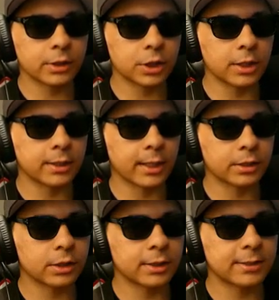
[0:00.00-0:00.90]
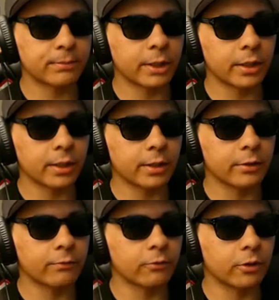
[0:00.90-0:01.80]
she's actually
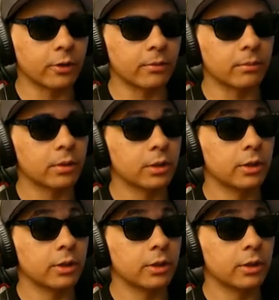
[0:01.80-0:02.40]
speaking from